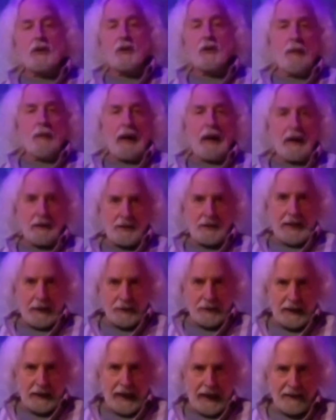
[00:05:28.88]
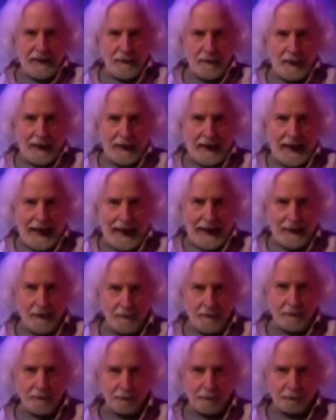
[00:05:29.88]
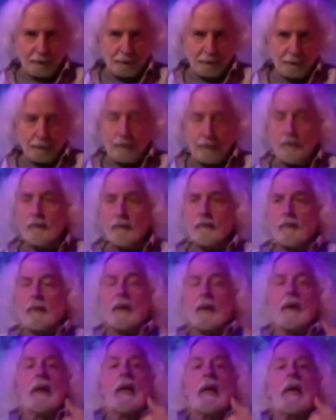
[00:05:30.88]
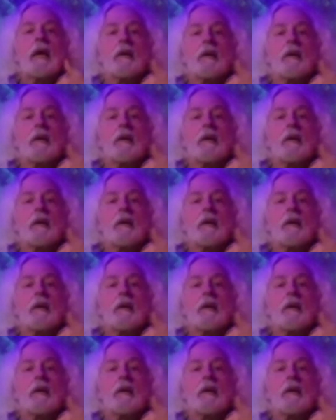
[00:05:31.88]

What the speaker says: miles outside of Manhattan. The